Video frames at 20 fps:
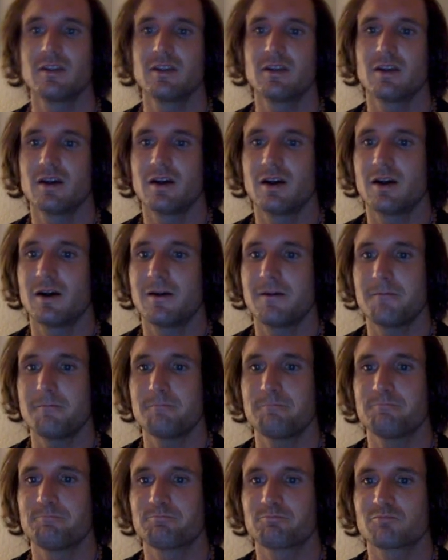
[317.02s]
And
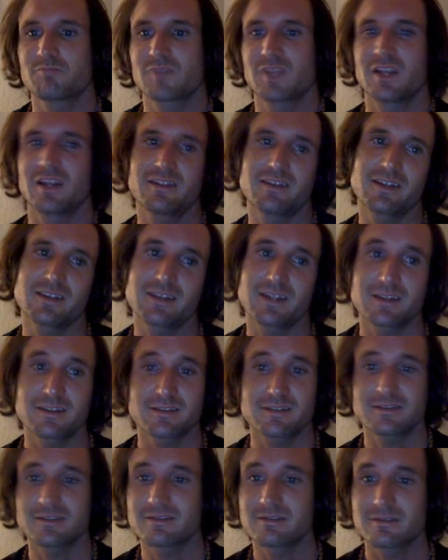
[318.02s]
I think
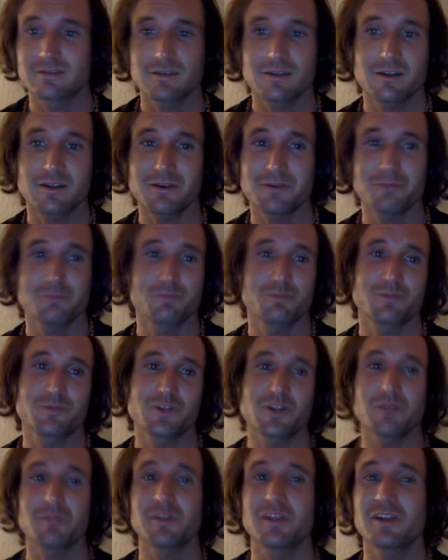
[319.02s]
that's, you know,
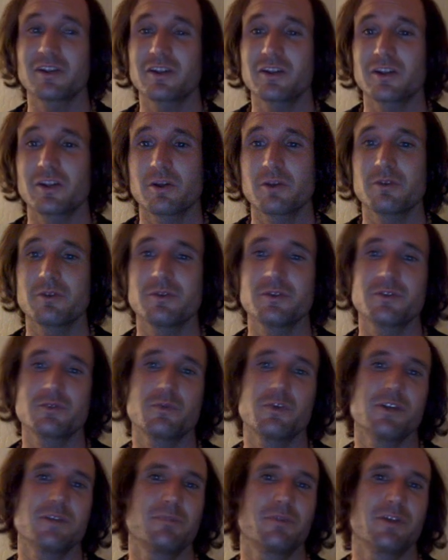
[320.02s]
something that you're going to go through this
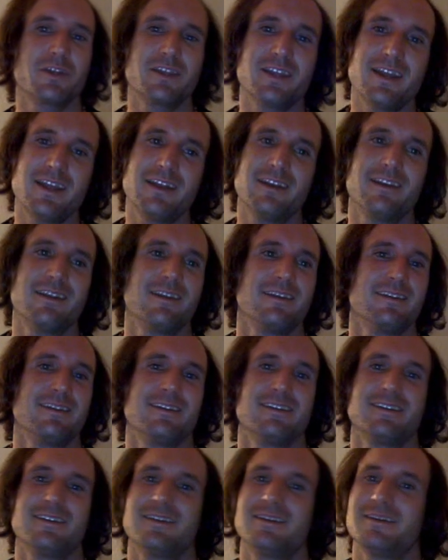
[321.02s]
week. But again,
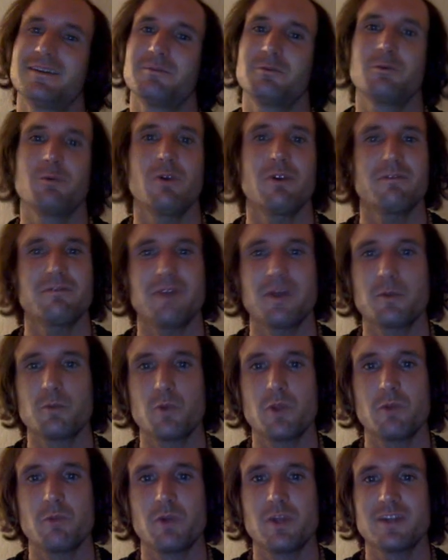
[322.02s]
we want to find
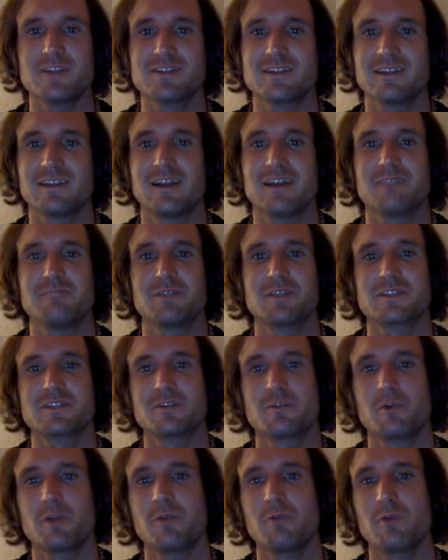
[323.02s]
win-wins in life, because the
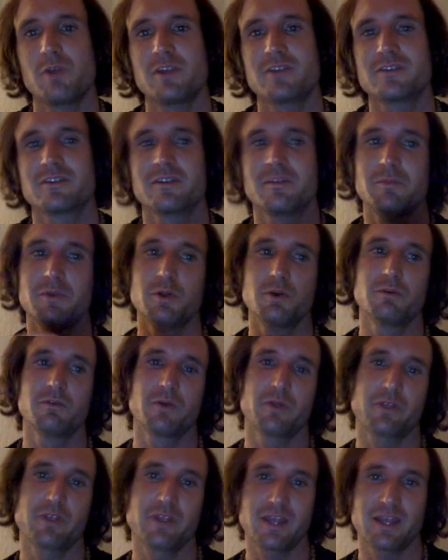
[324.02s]
win-wins are the
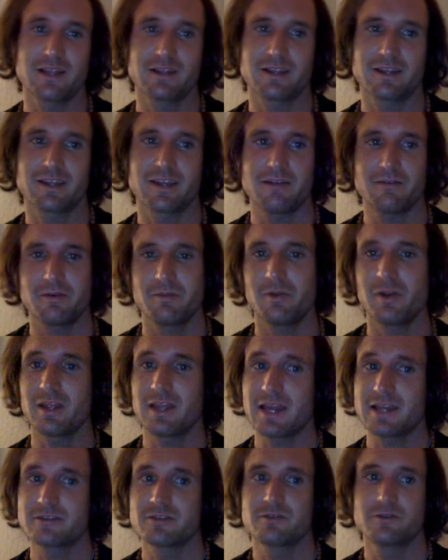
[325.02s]
beautiful thing. Like, everybody
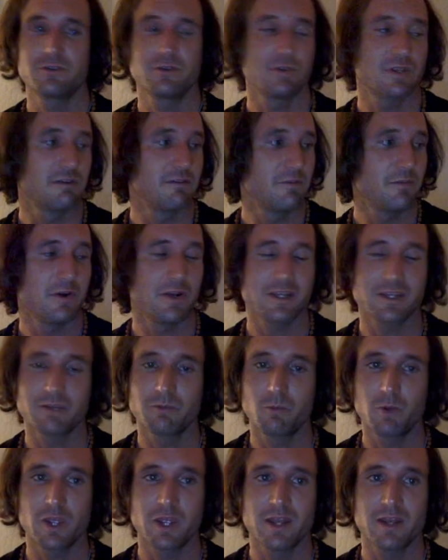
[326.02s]
has a truth. Everybody can
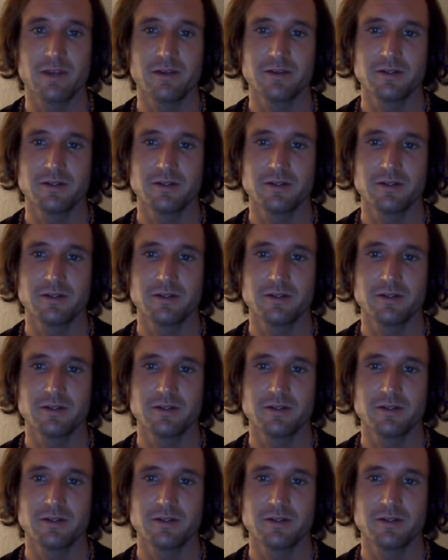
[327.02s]
win.